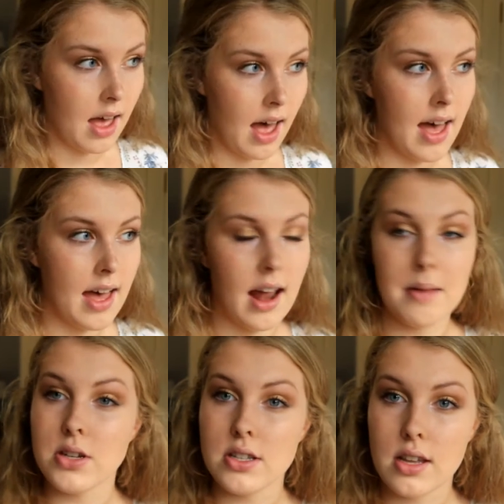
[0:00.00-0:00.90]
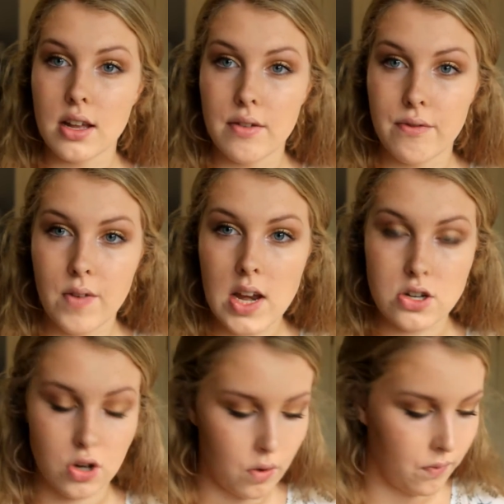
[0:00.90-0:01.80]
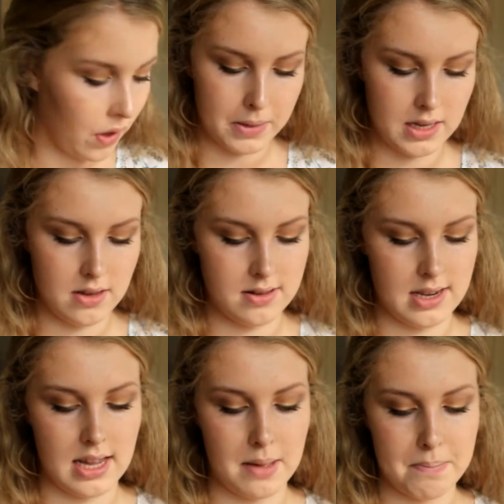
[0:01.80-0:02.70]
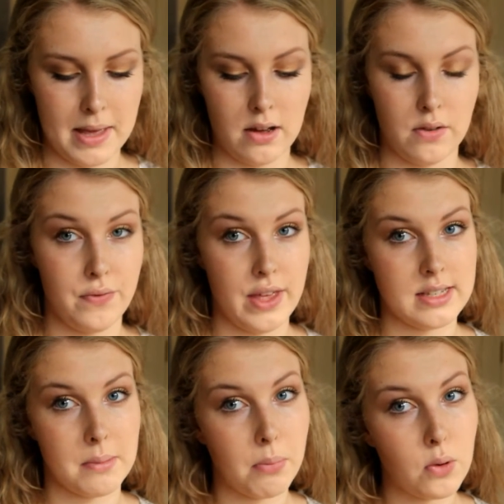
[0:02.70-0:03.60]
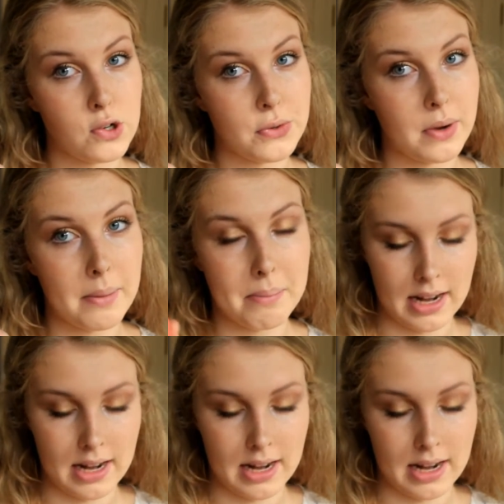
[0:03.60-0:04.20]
And I'm just gonna finish off by using a bit of this Bourjois